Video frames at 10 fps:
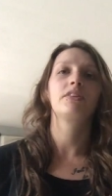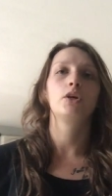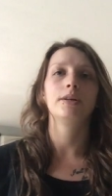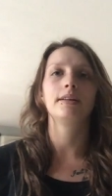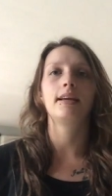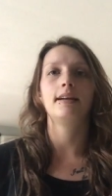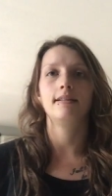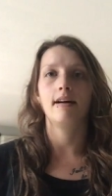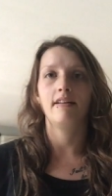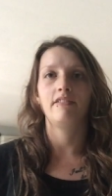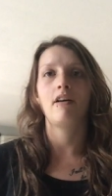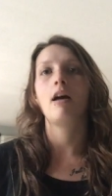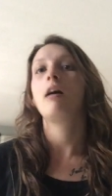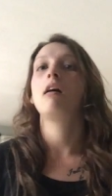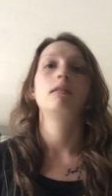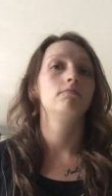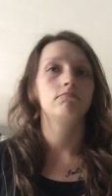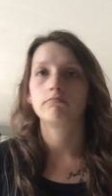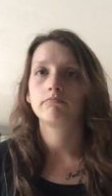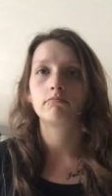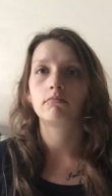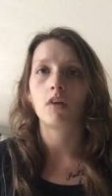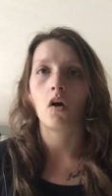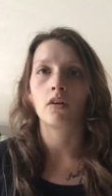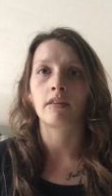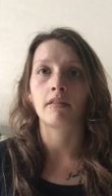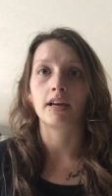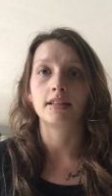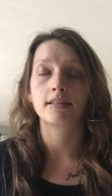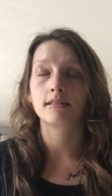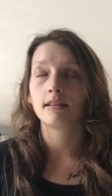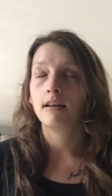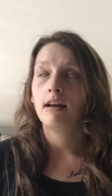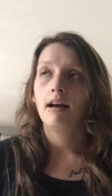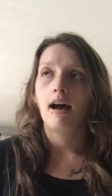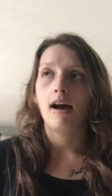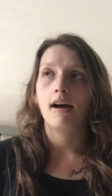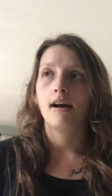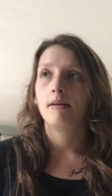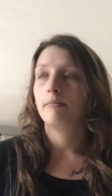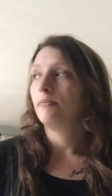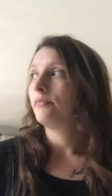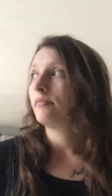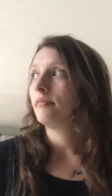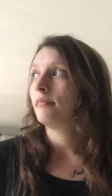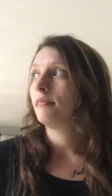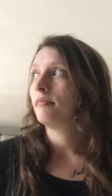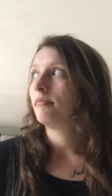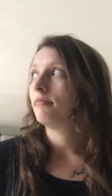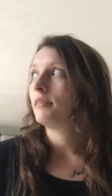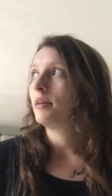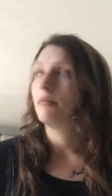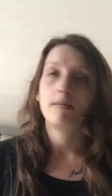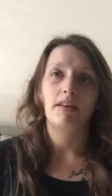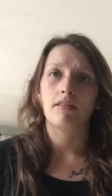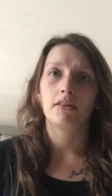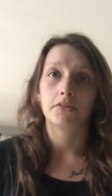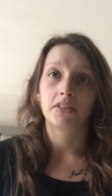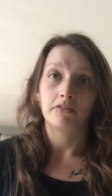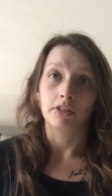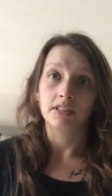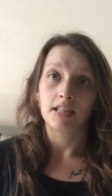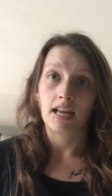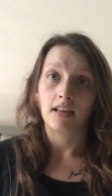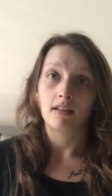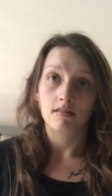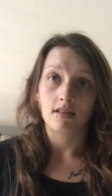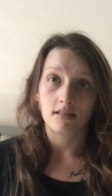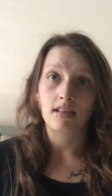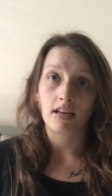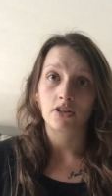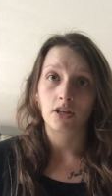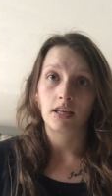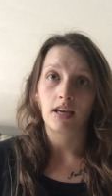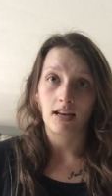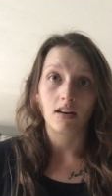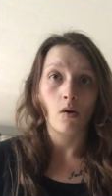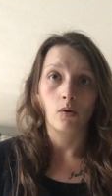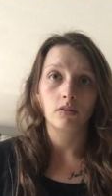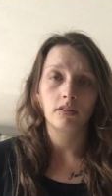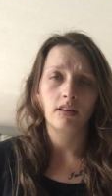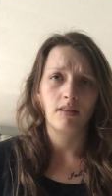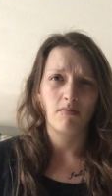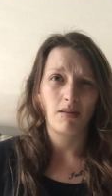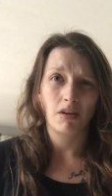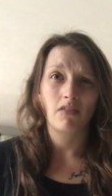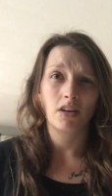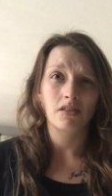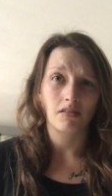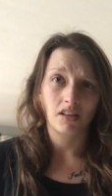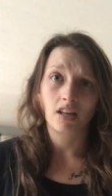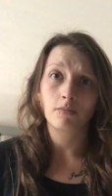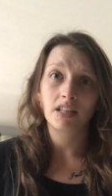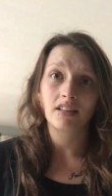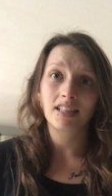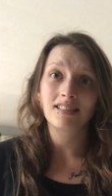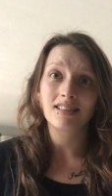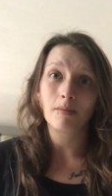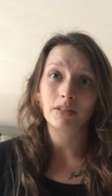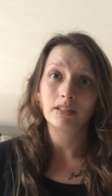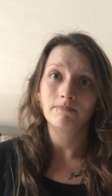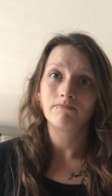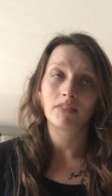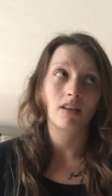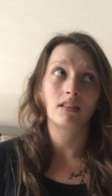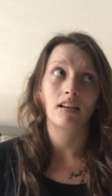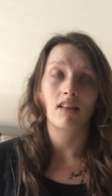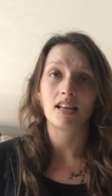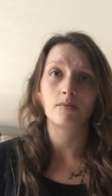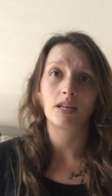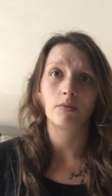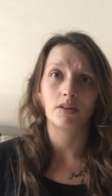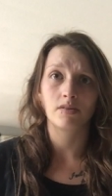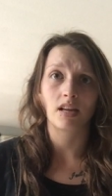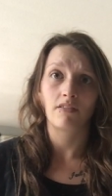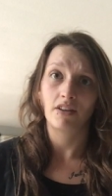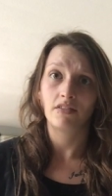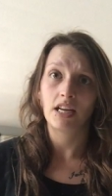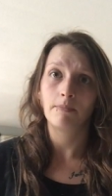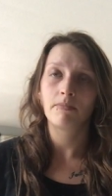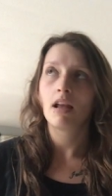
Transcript: Couldn't get enough. All the lights. Um, it might be a little different today because it's actually kind of cold and maybe feels a little bit like December, unlike last week when it was like 50.